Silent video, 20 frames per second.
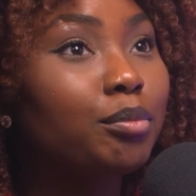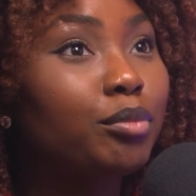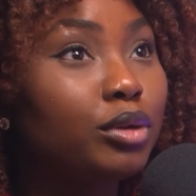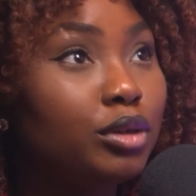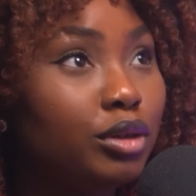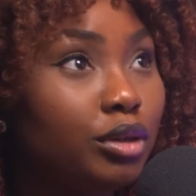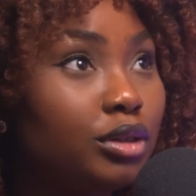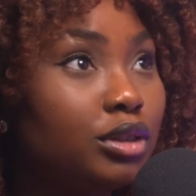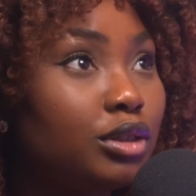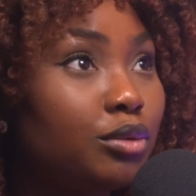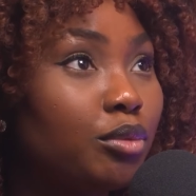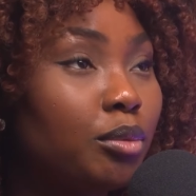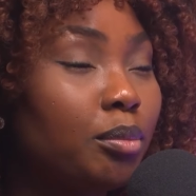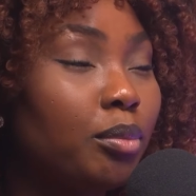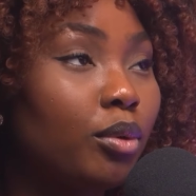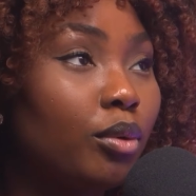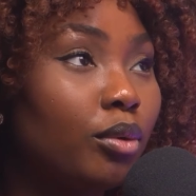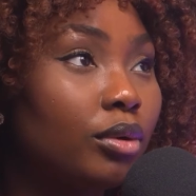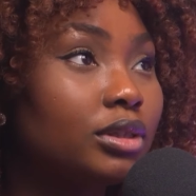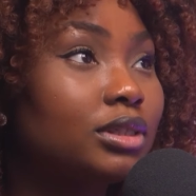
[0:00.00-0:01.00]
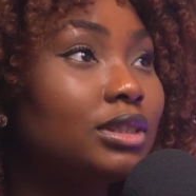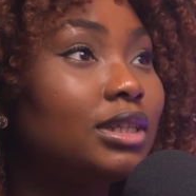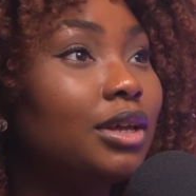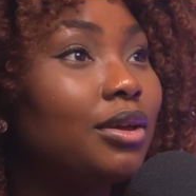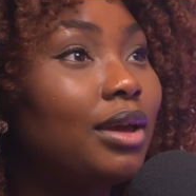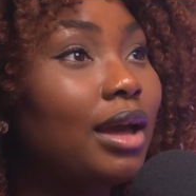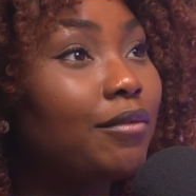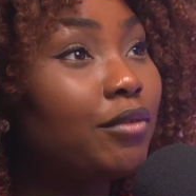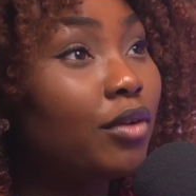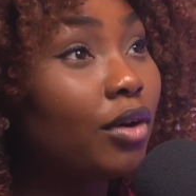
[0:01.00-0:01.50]
producing reports. Then
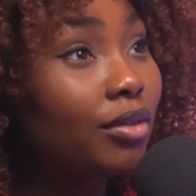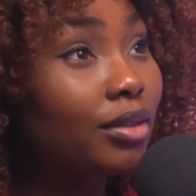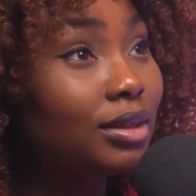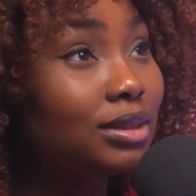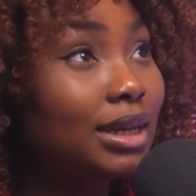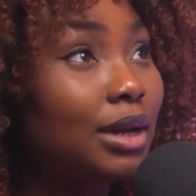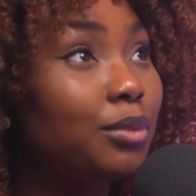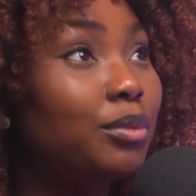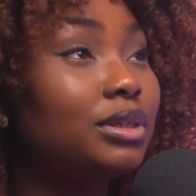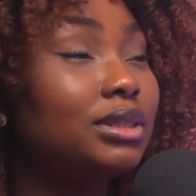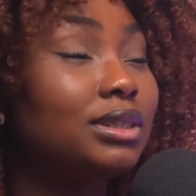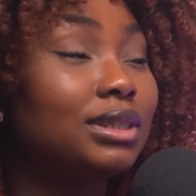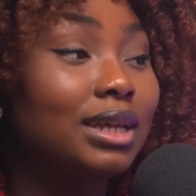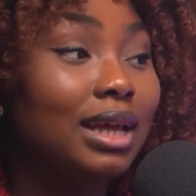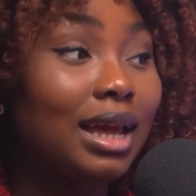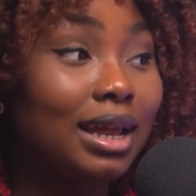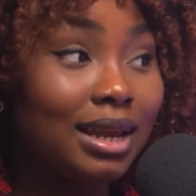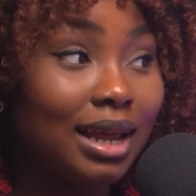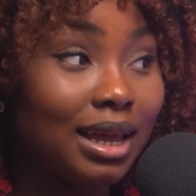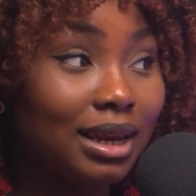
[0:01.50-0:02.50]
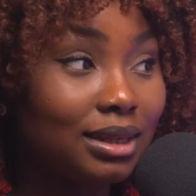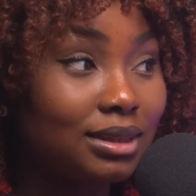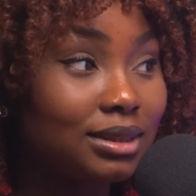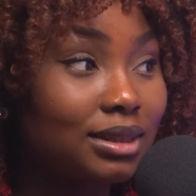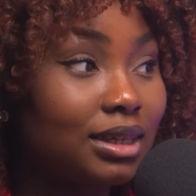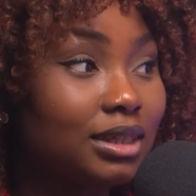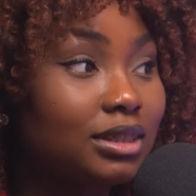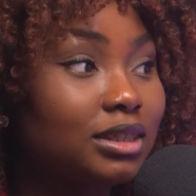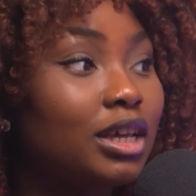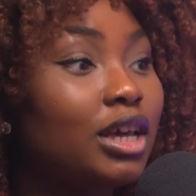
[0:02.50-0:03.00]
you have your other side, which is
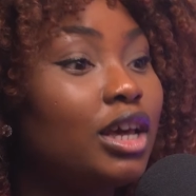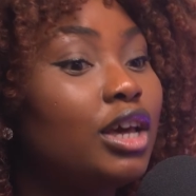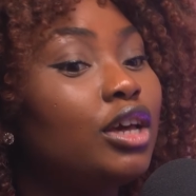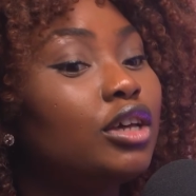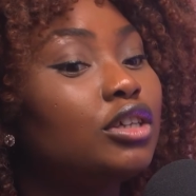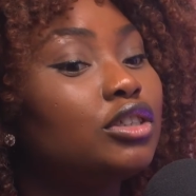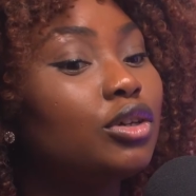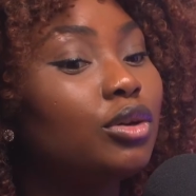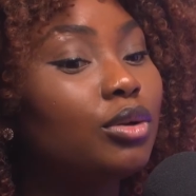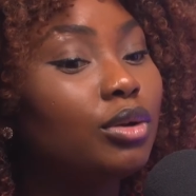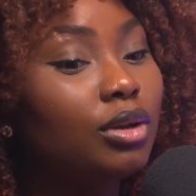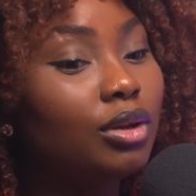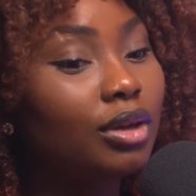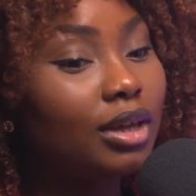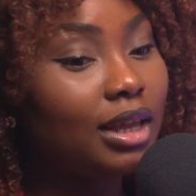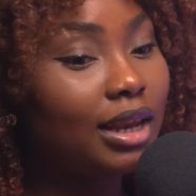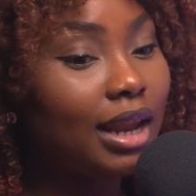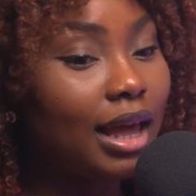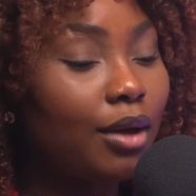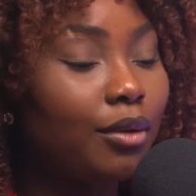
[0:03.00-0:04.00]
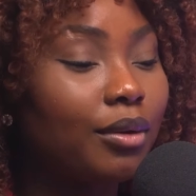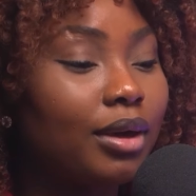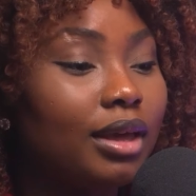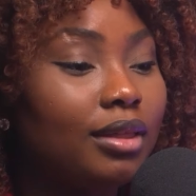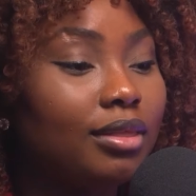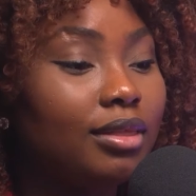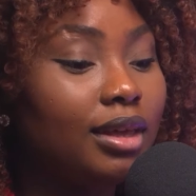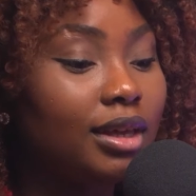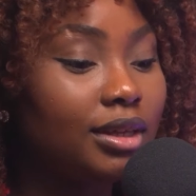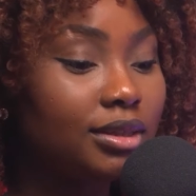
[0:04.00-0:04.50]
analysis. So you're looking at
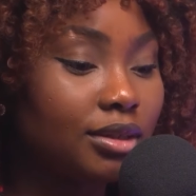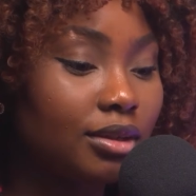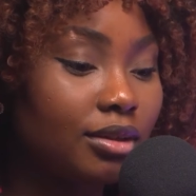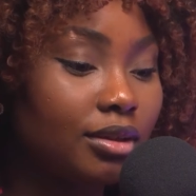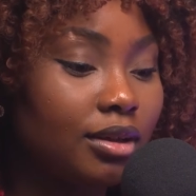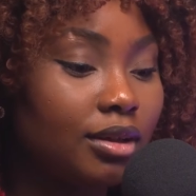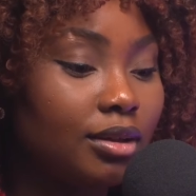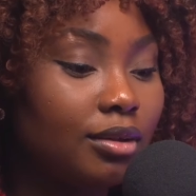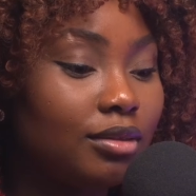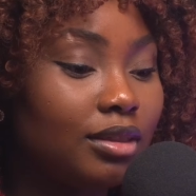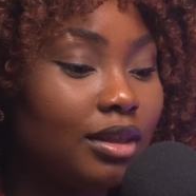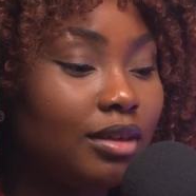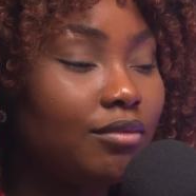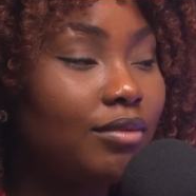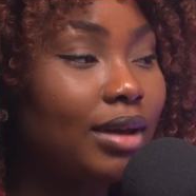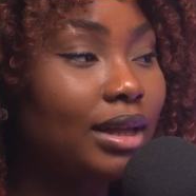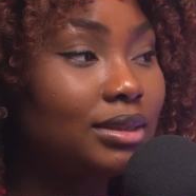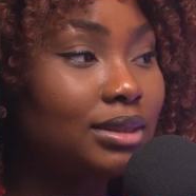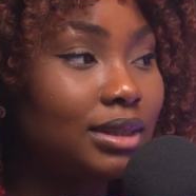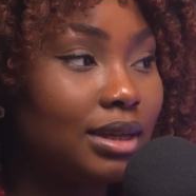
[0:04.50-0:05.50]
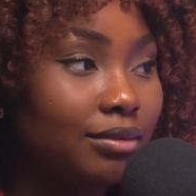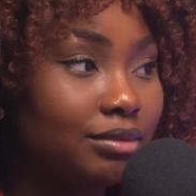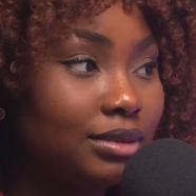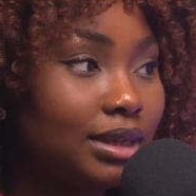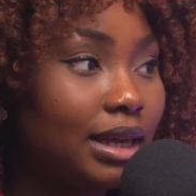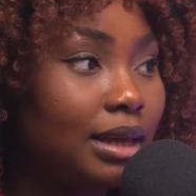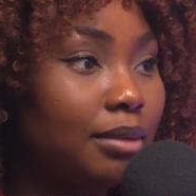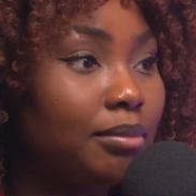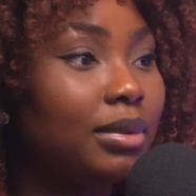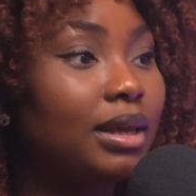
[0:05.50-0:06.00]
okay, these are the events that have
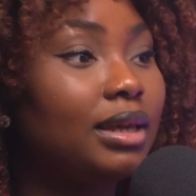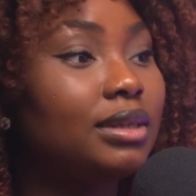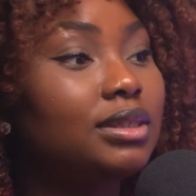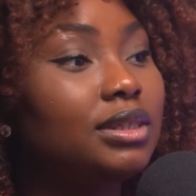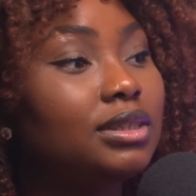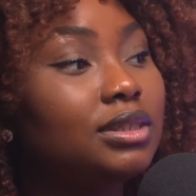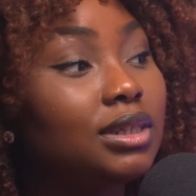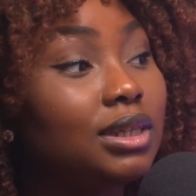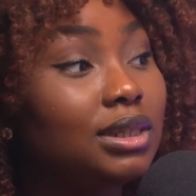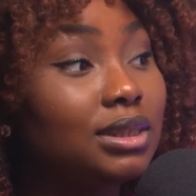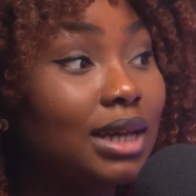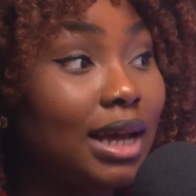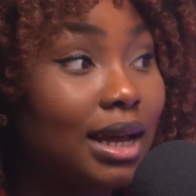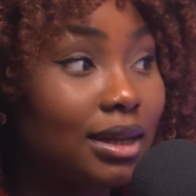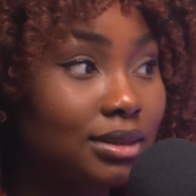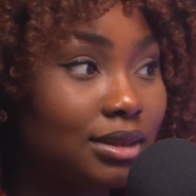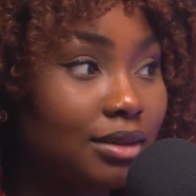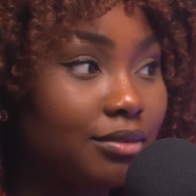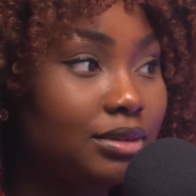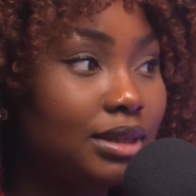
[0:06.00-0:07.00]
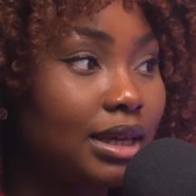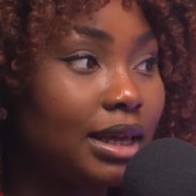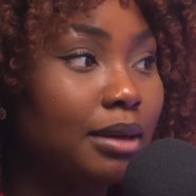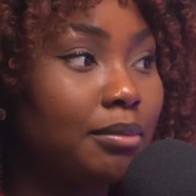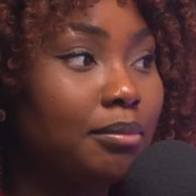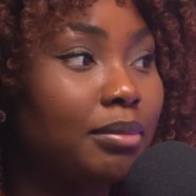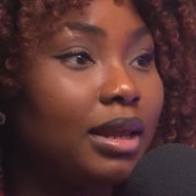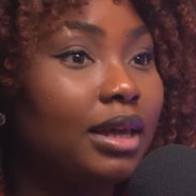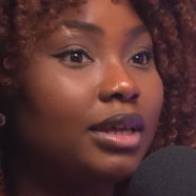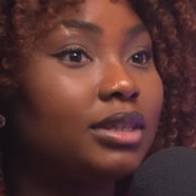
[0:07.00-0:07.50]
taken place, these are the attacks that have
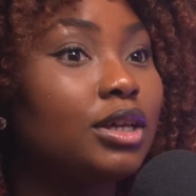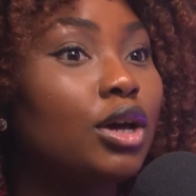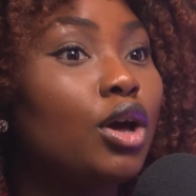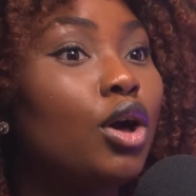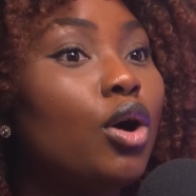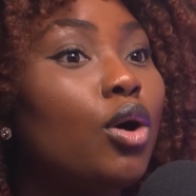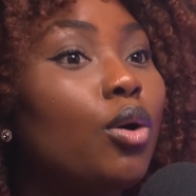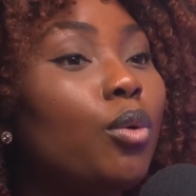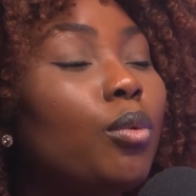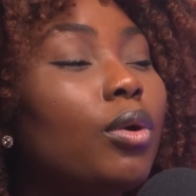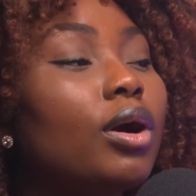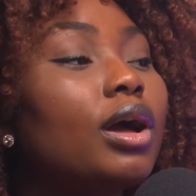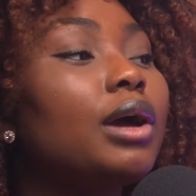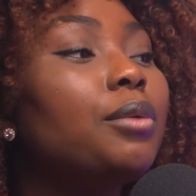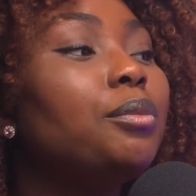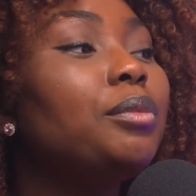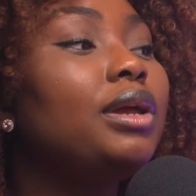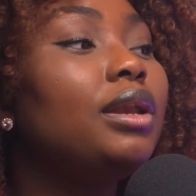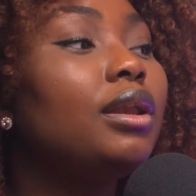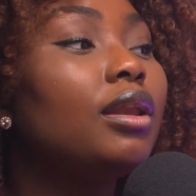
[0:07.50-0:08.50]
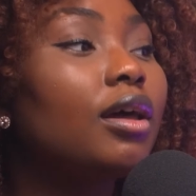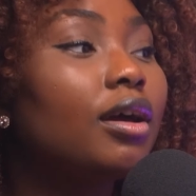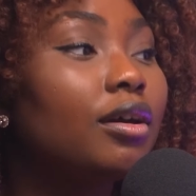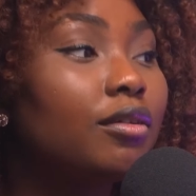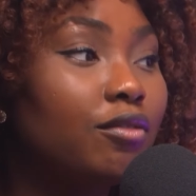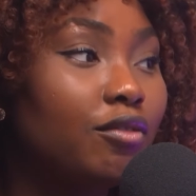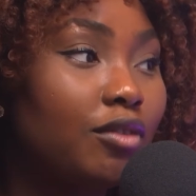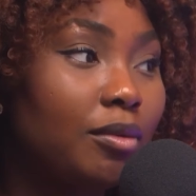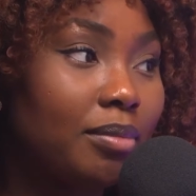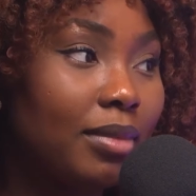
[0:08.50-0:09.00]
taken place. What can we
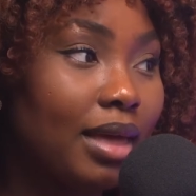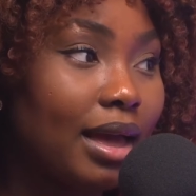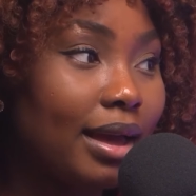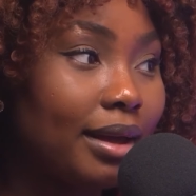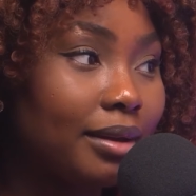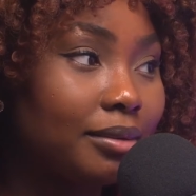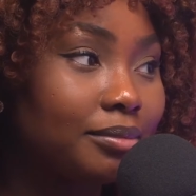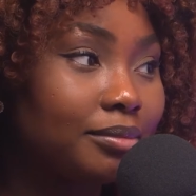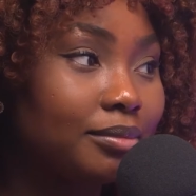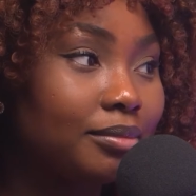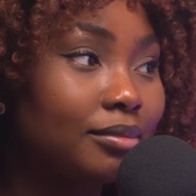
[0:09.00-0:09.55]
learn from that?